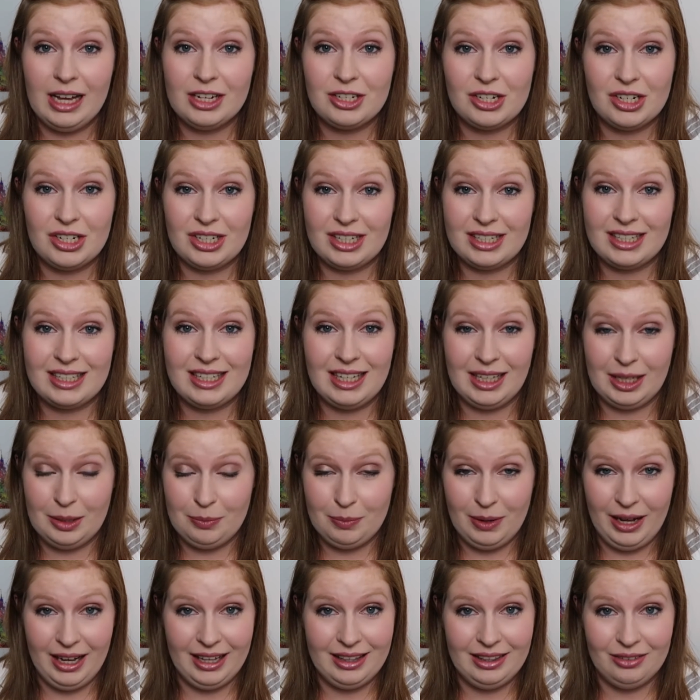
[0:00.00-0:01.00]
As you can see
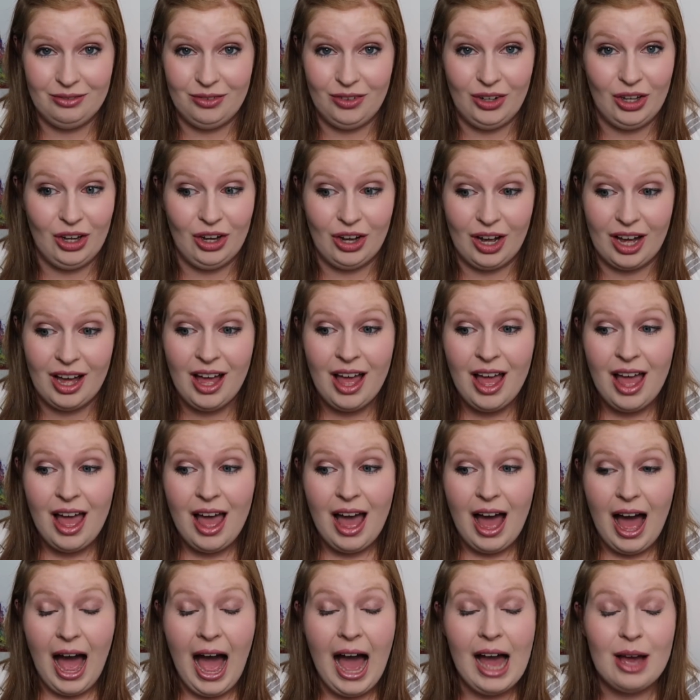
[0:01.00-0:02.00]
by the vlog,
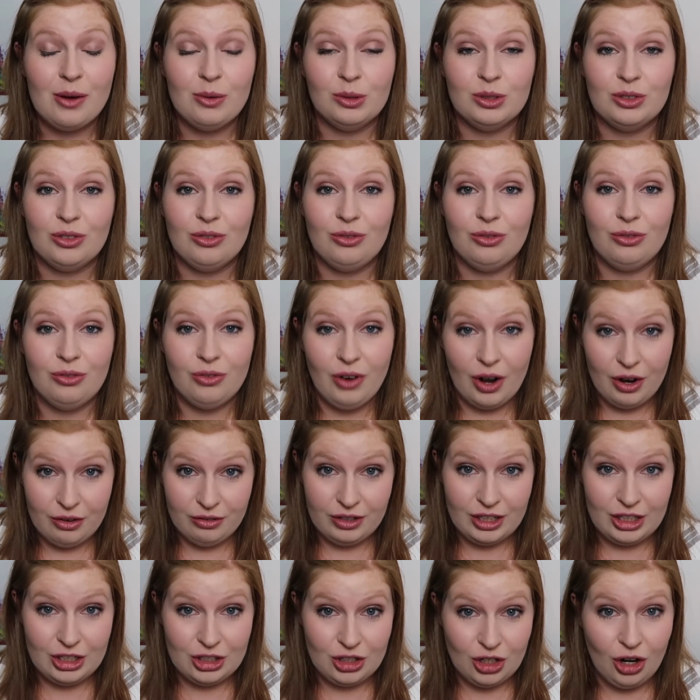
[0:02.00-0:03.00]
I was
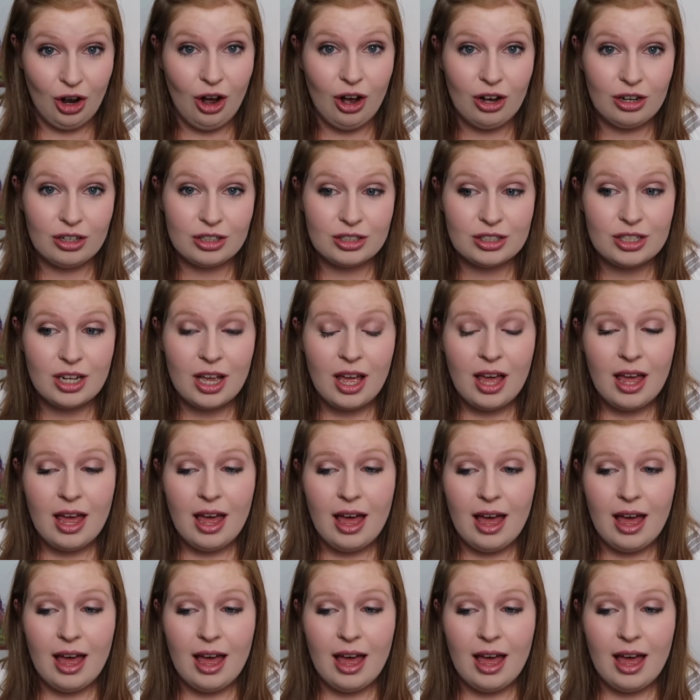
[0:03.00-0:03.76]
very shocked.